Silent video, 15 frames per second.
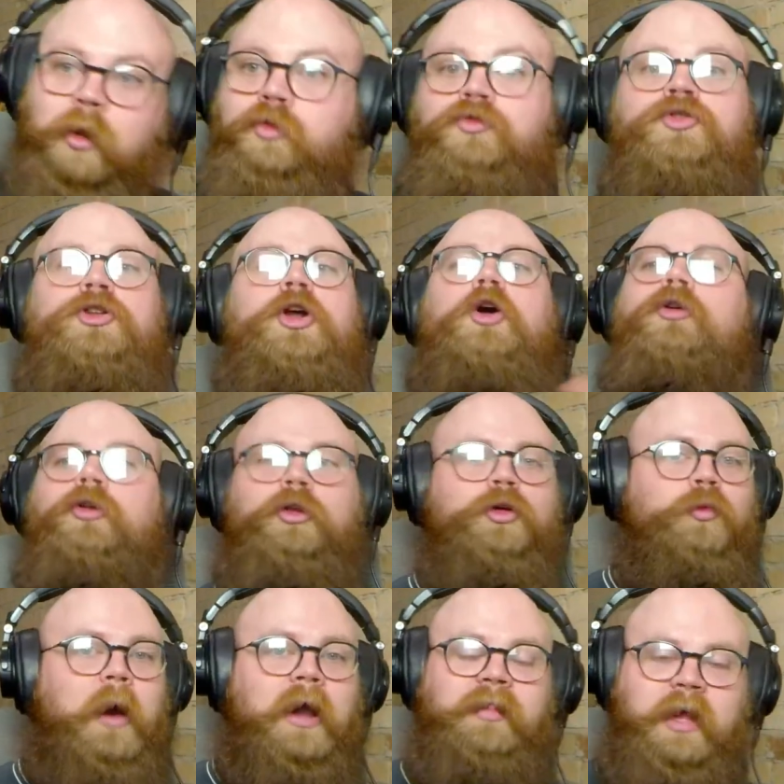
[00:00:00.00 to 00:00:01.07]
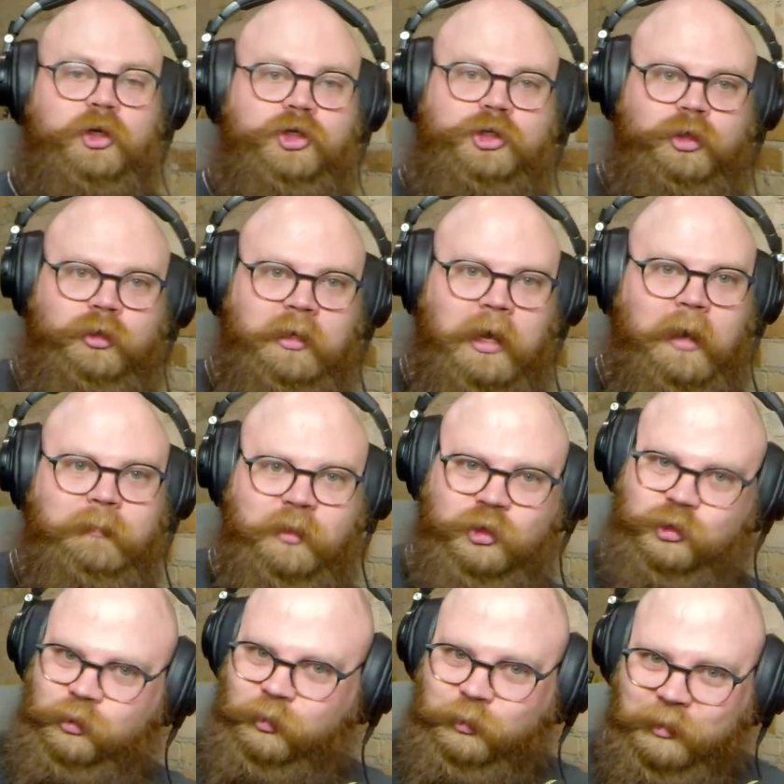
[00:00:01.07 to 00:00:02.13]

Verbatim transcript: no clue why. That should not be true.